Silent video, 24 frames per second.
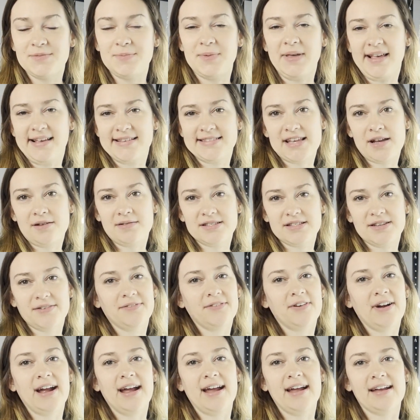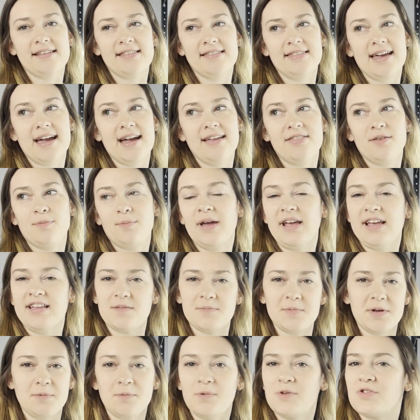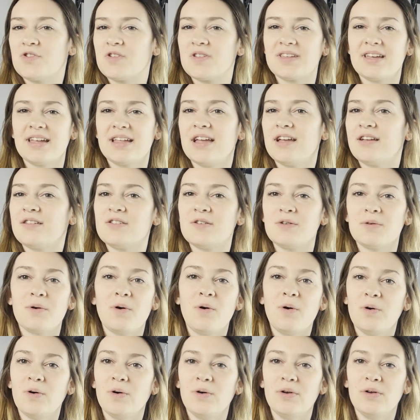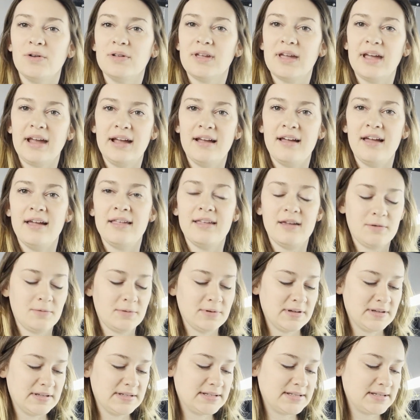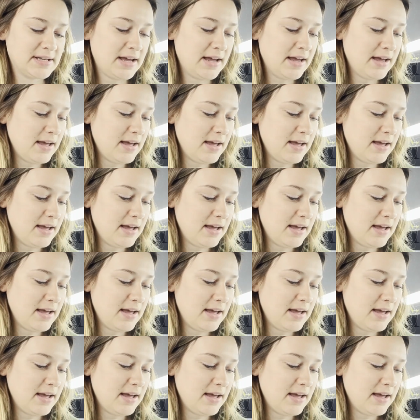because I was afraid that the basement was just getting too cold, and it was,